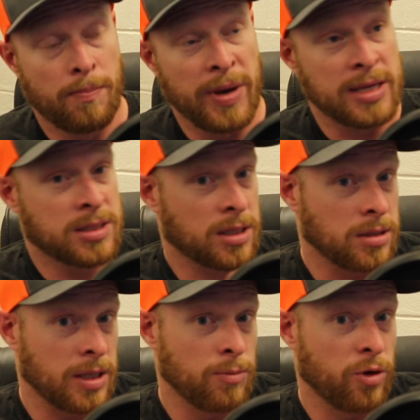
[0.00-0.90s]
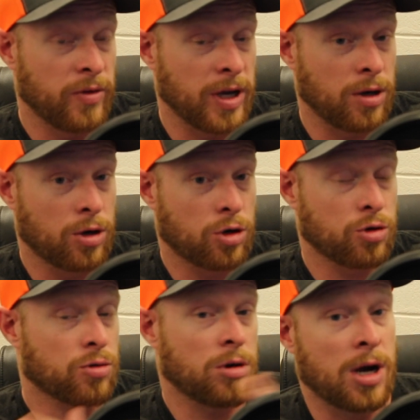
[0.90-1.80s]
basically moving
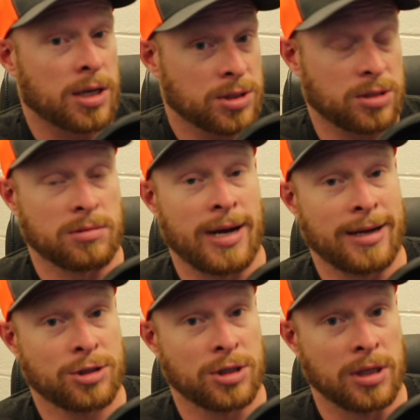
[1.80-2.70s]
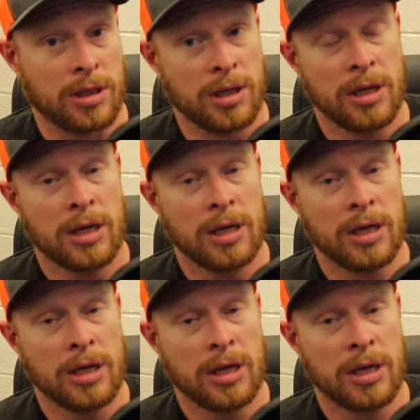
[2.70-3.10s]
cross direction